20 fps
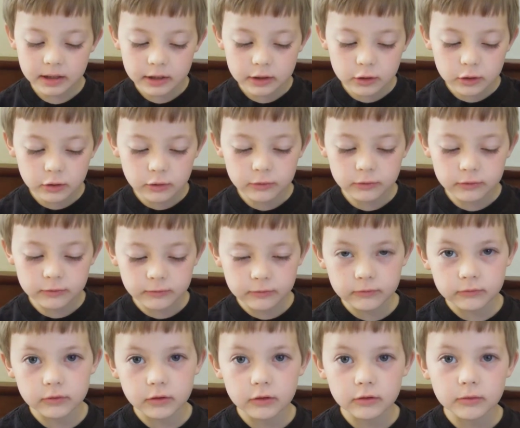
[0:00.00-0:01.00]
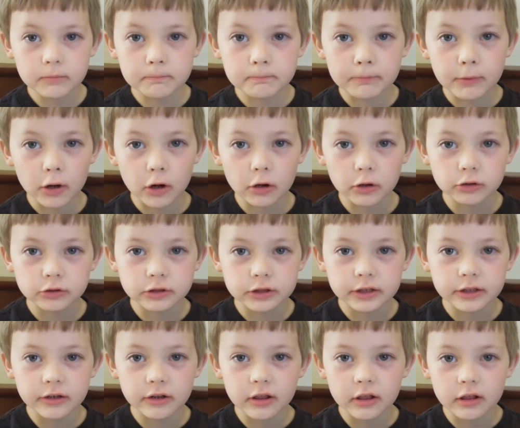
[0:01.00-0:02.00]
a new rodent barred
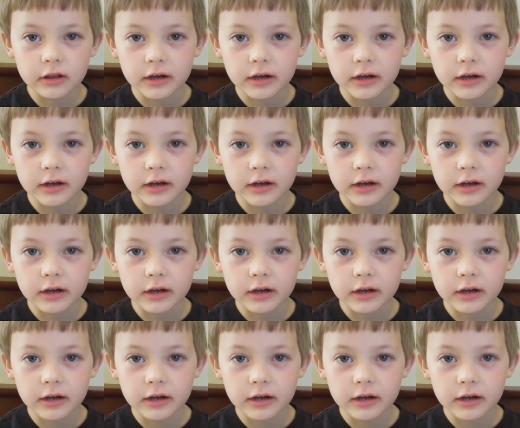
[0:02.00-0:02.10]
in the